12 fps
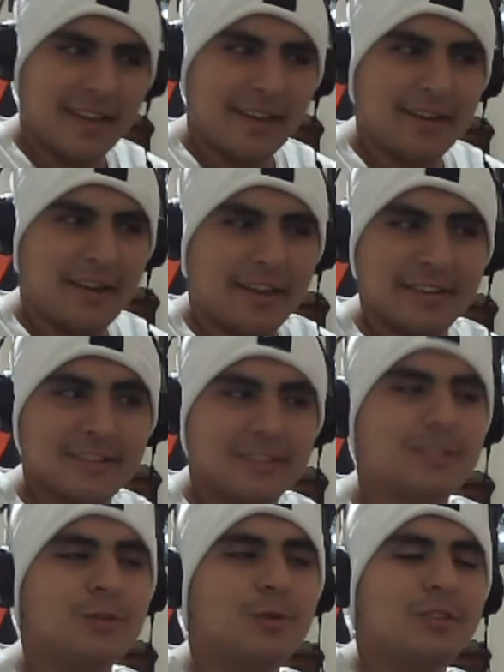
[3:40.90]
N9ne, this
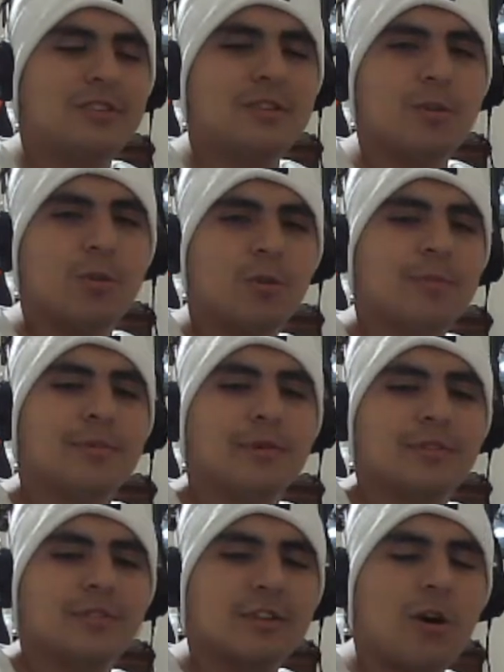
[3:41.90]
dude is the only
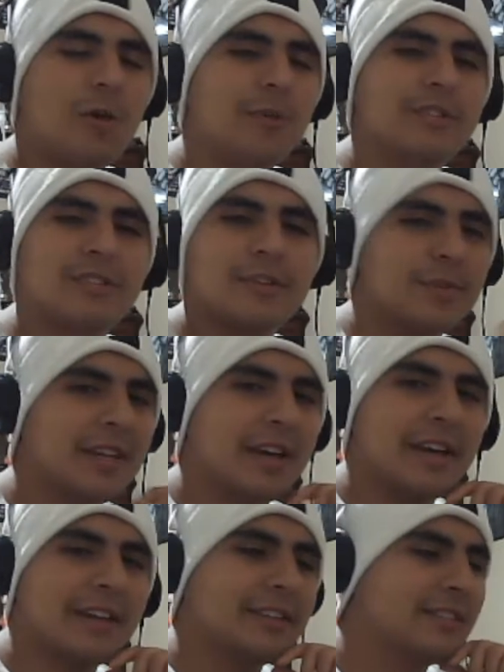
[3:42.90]
person to always give me
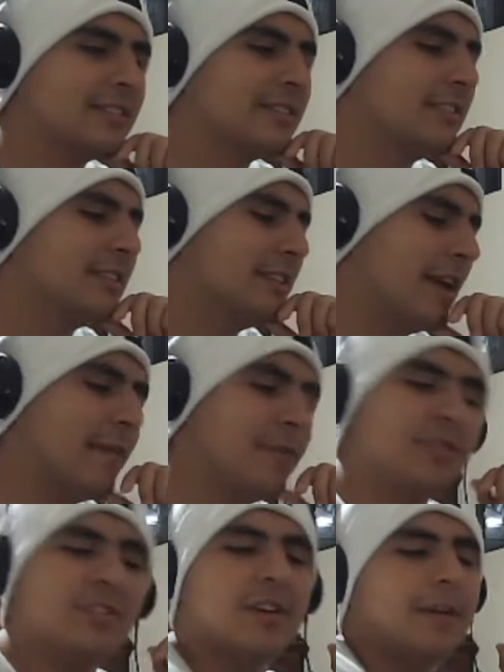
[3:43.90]
headaches. Every
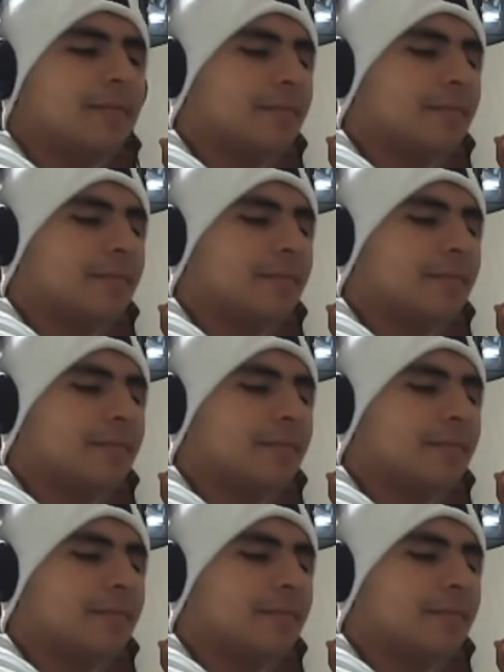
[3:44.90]
time.